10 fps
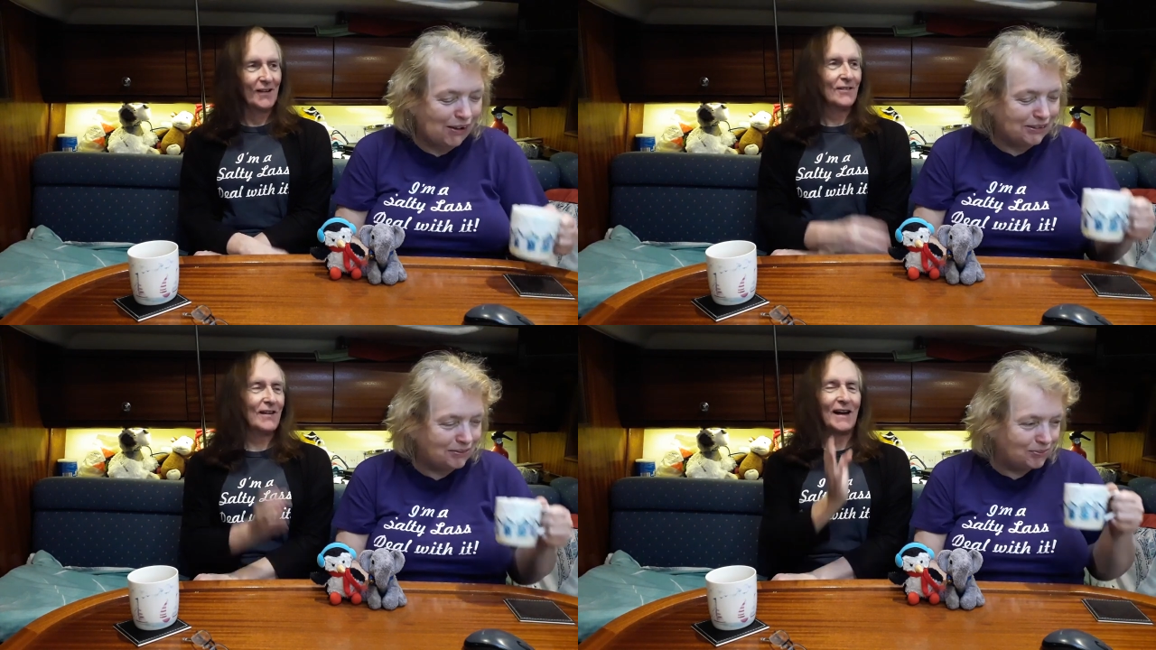
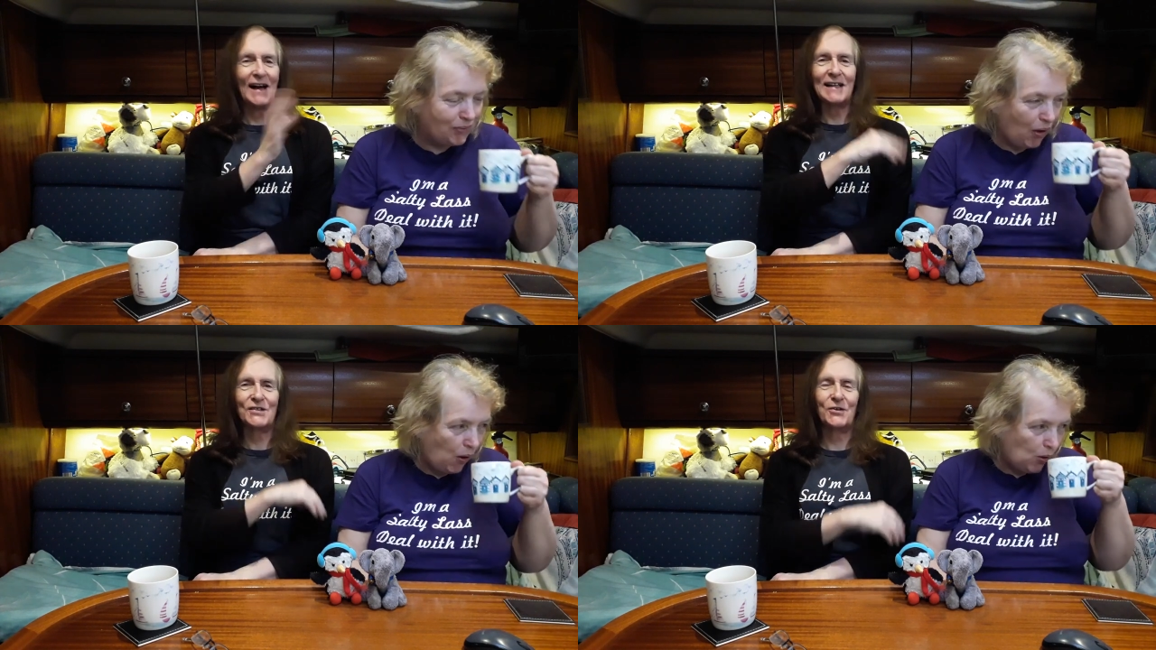
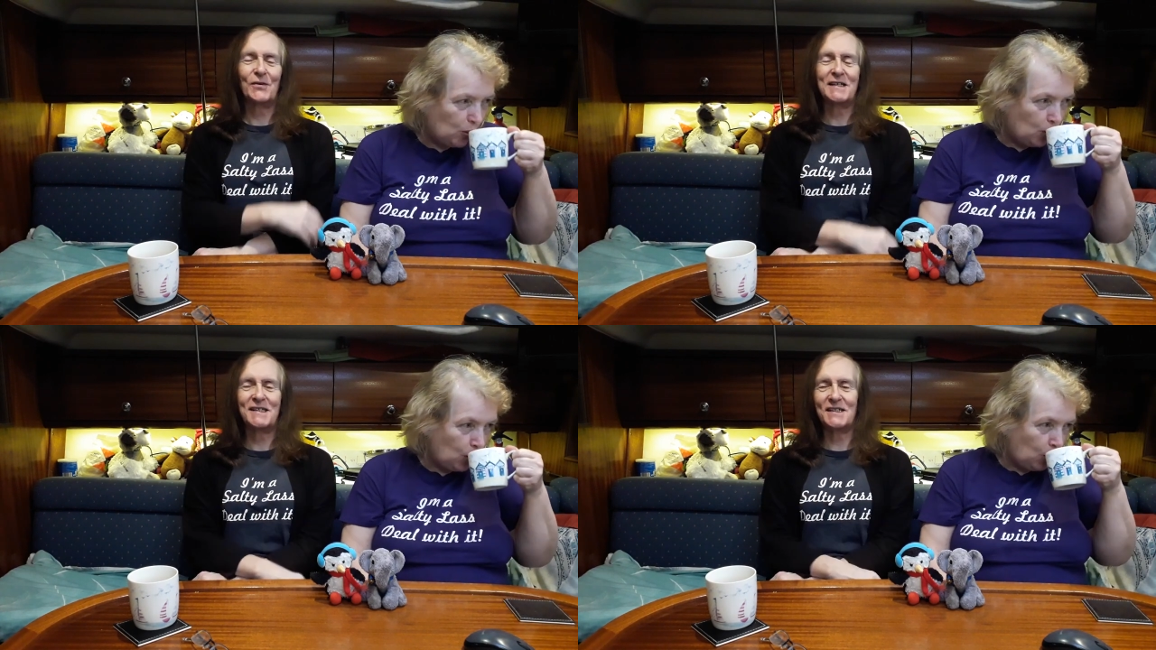Speaker 1: Right, I'll
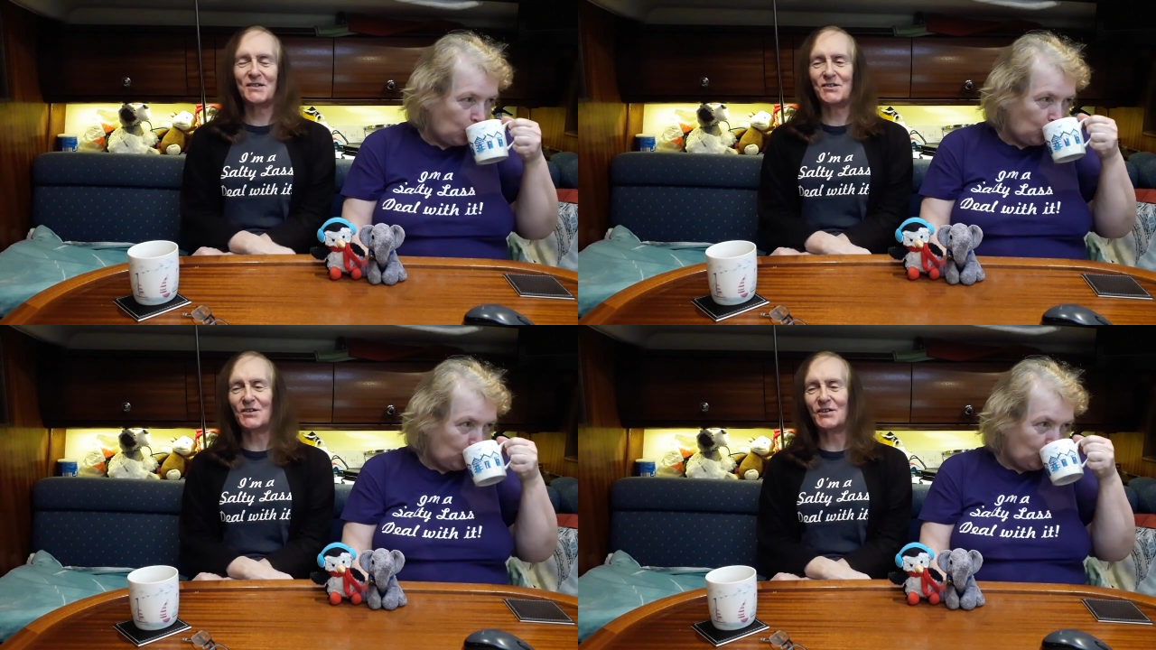talk why she
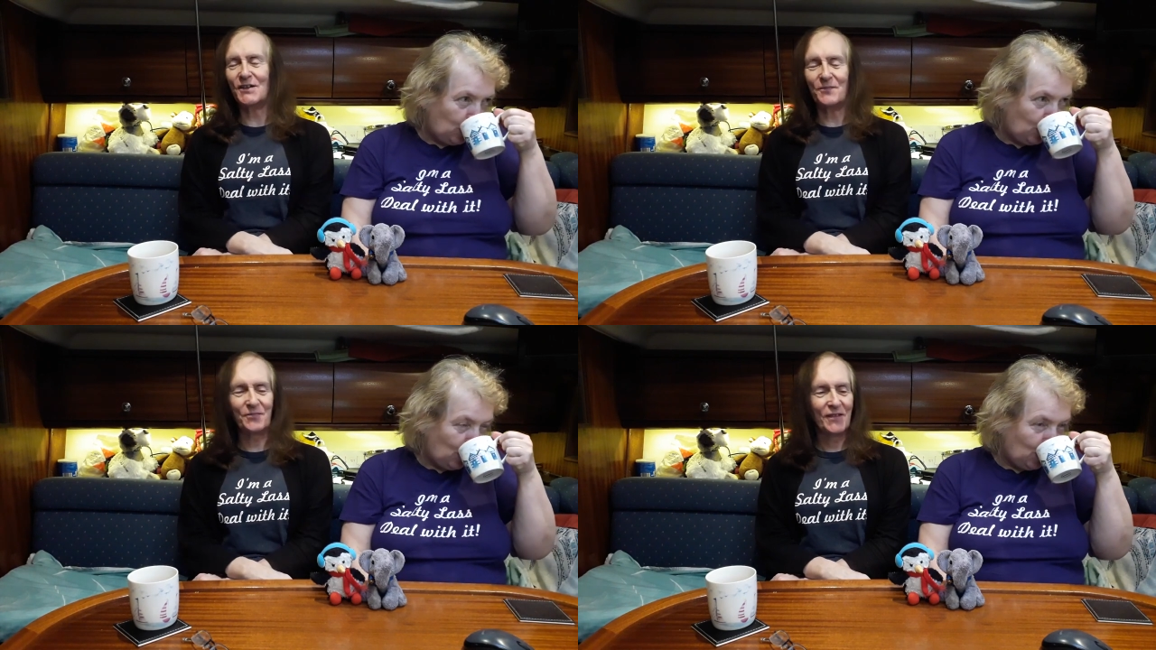eats her
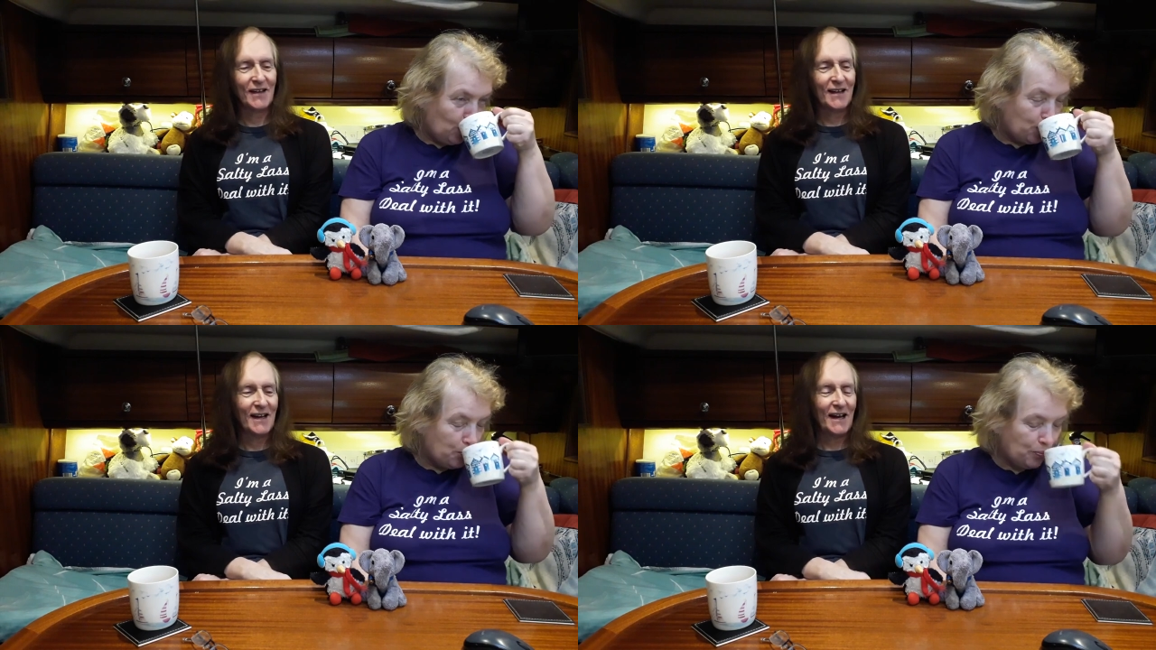chocolate.
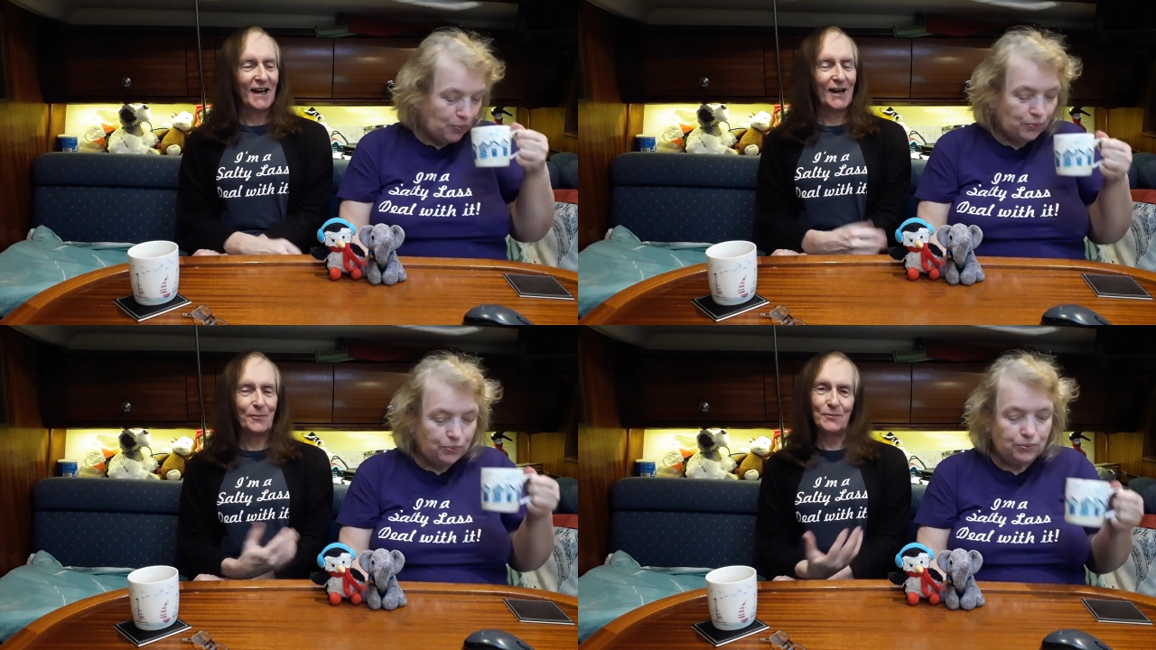
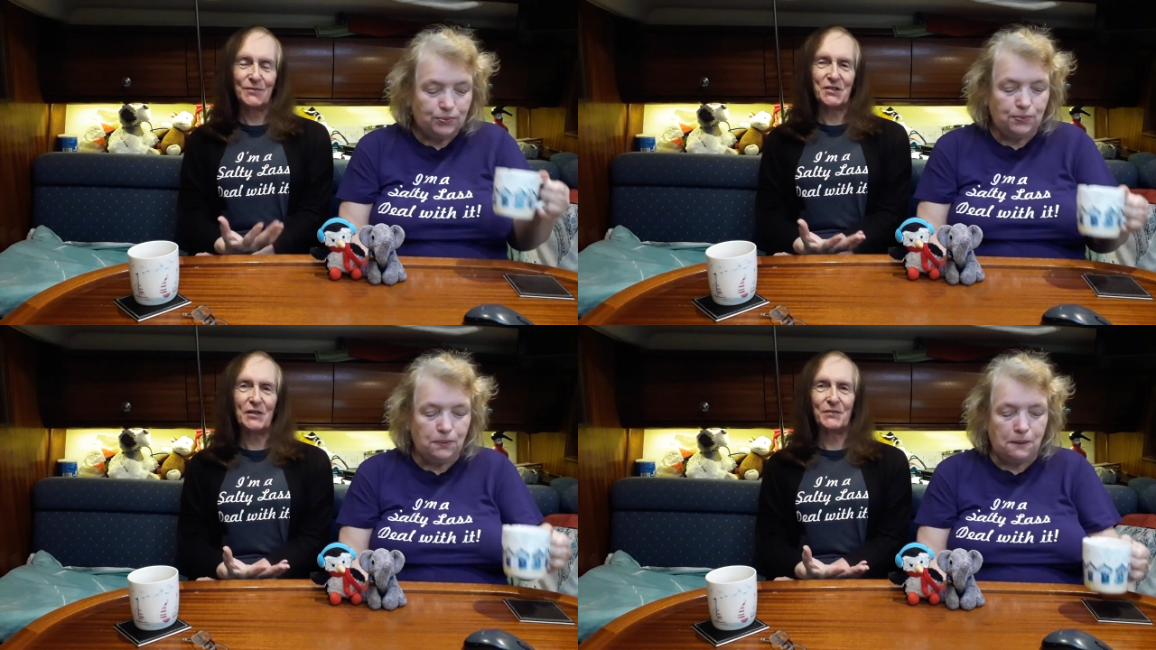Uh,
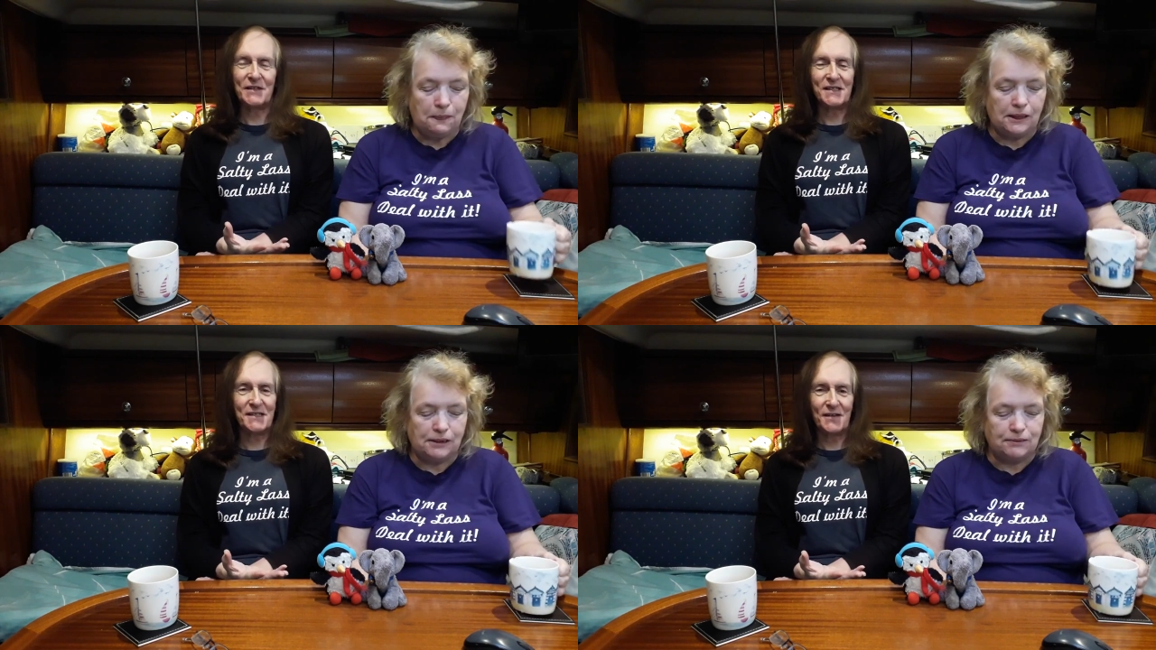
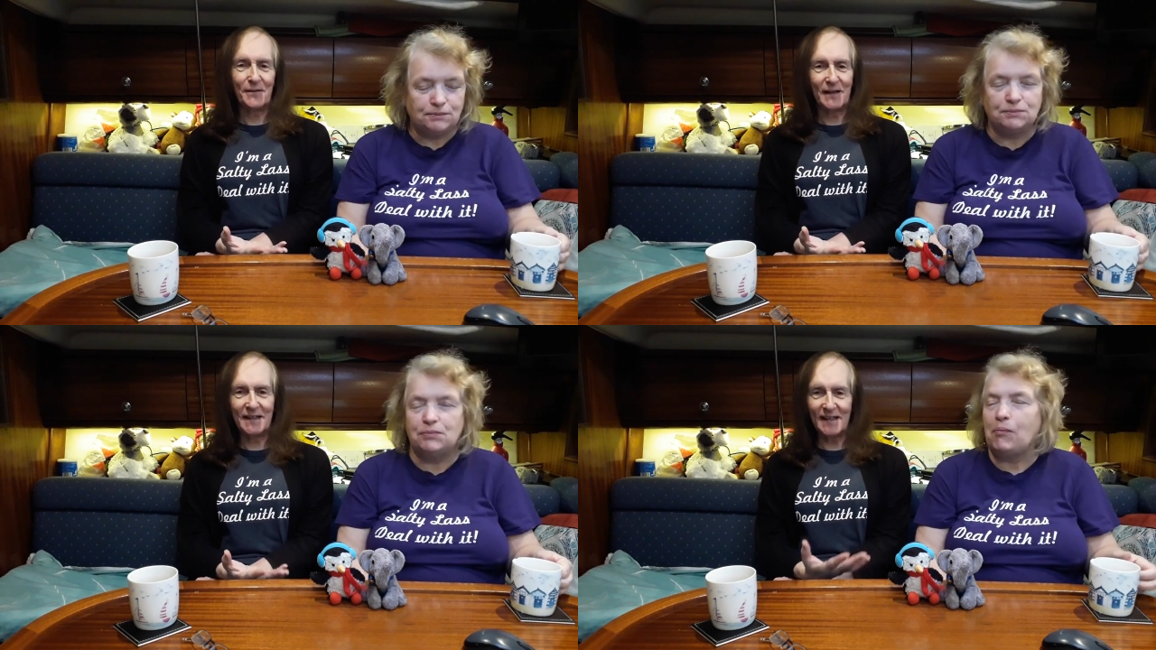dolphins.
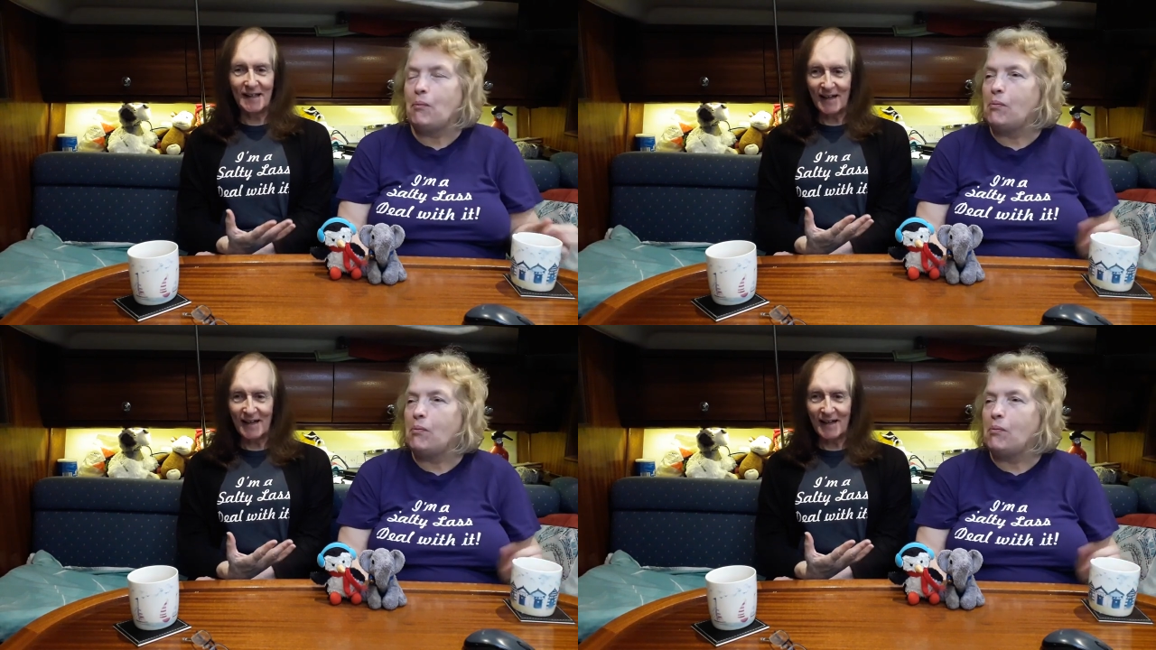I mean,